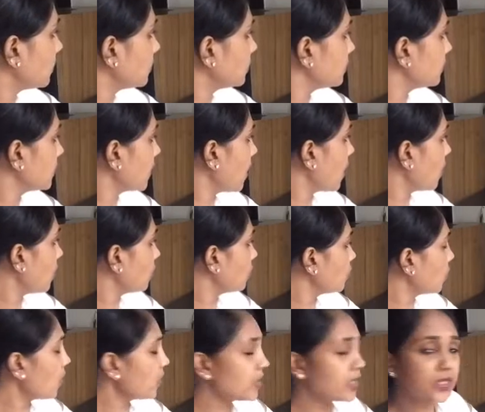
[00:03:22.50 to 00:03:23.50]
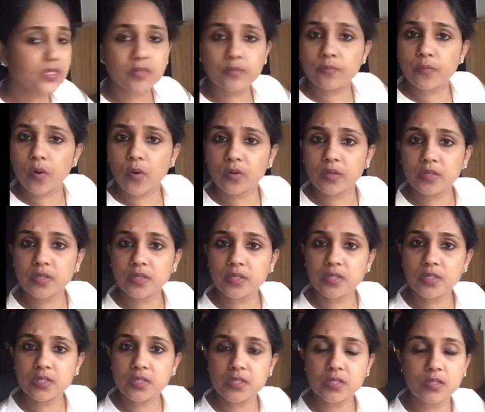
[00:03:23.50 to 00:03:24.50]
Now, what is important
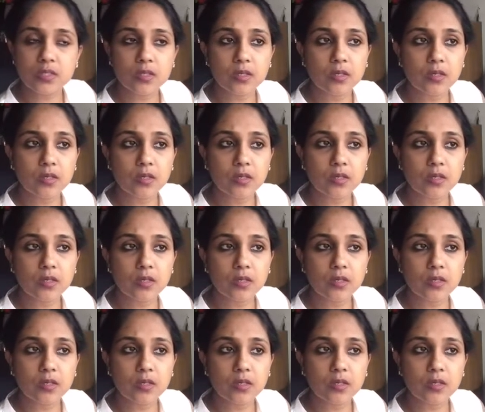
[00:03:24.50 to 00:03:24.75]
is